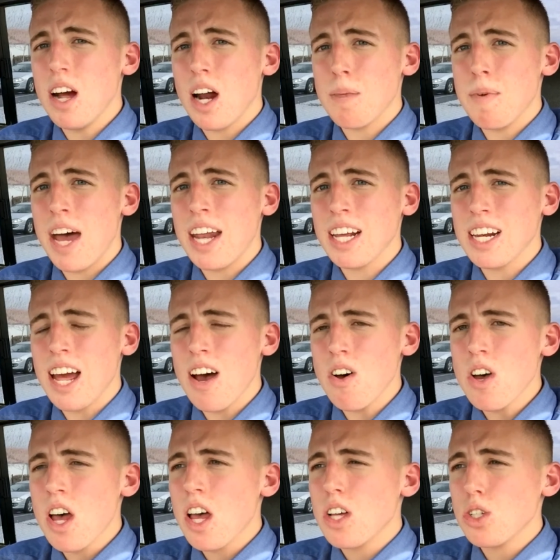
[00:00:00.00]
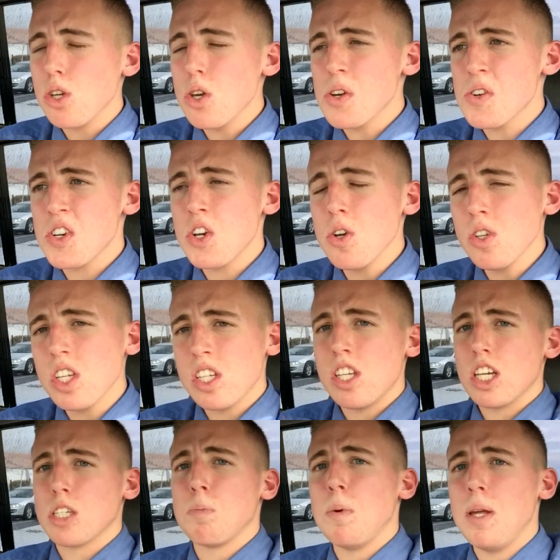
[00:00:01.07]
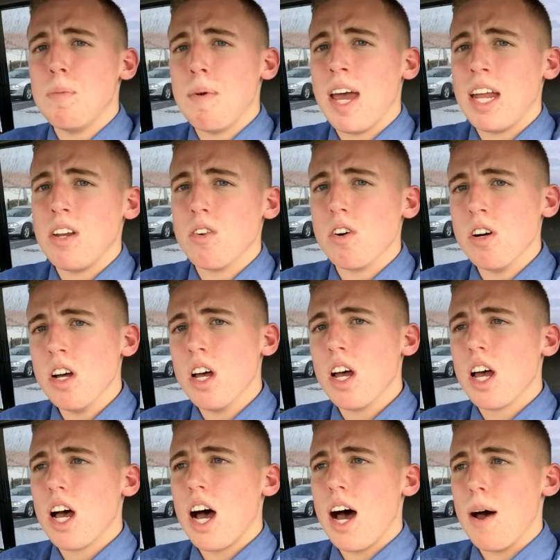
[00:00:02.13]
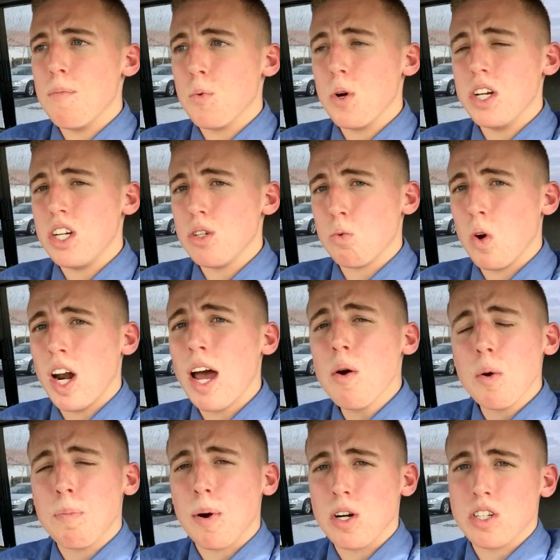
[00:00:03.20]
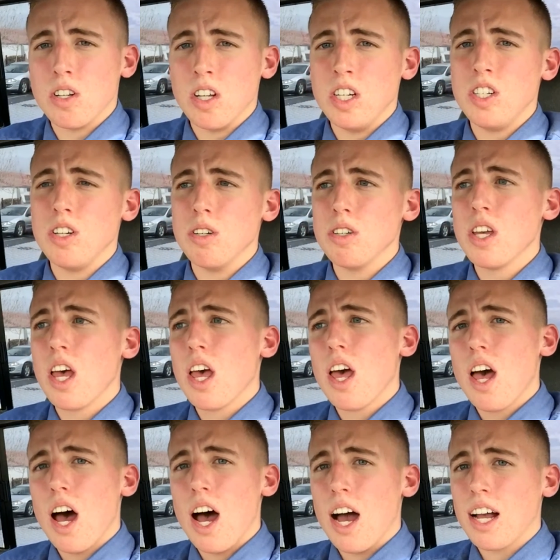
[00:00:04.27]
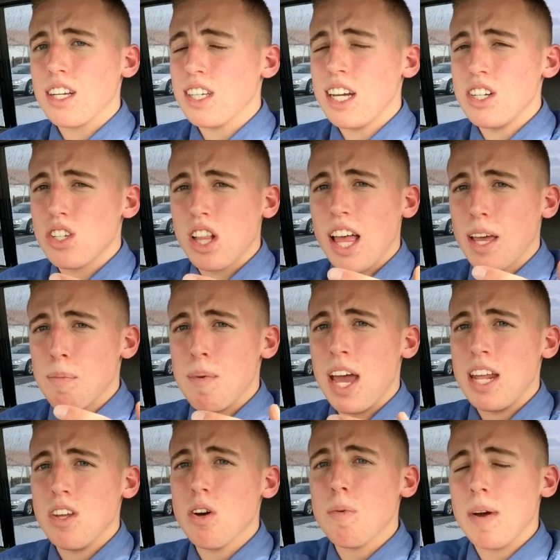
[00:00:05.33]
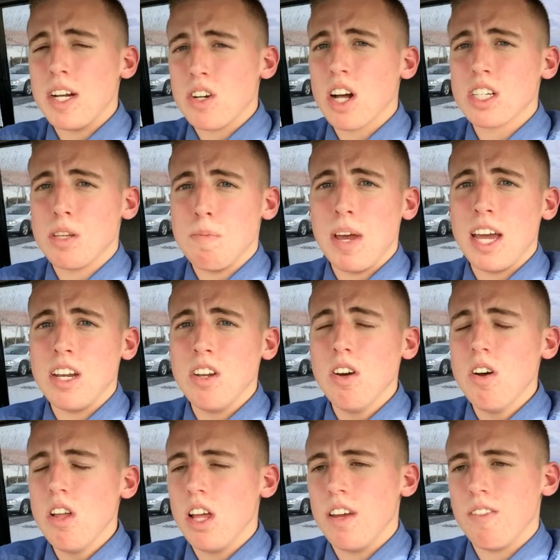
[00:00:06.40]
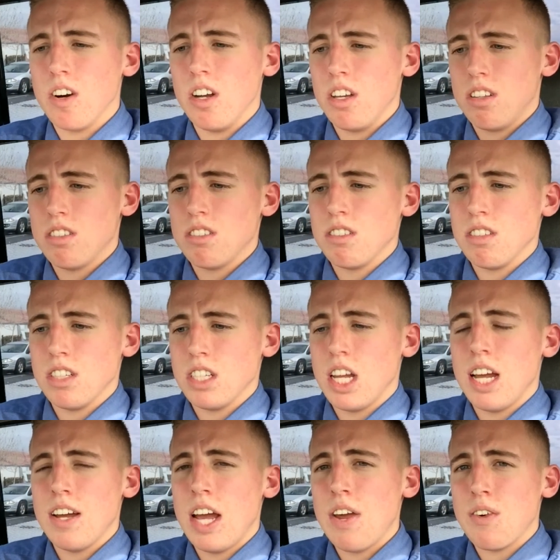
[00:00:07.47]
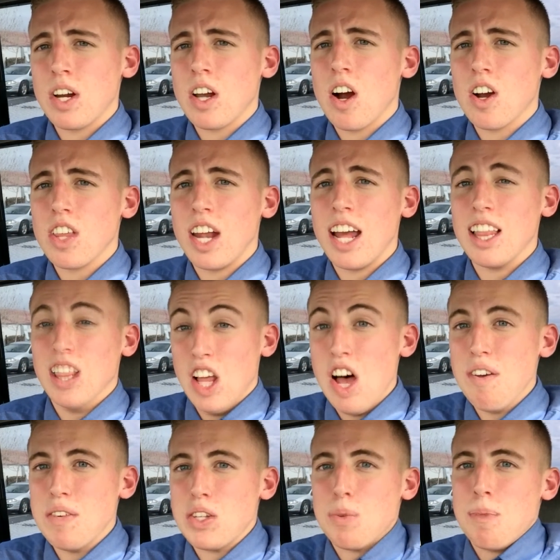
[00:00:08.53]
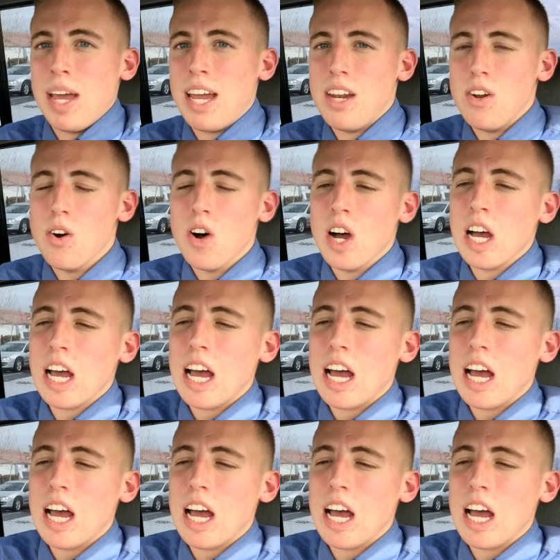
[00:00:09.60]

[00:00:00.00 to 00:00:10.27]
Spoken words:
automatic now, so you can choose the 6-speed manual, which is what I would personally choose, because I just like manual. My truck's a manual. Every car that I love is a manual,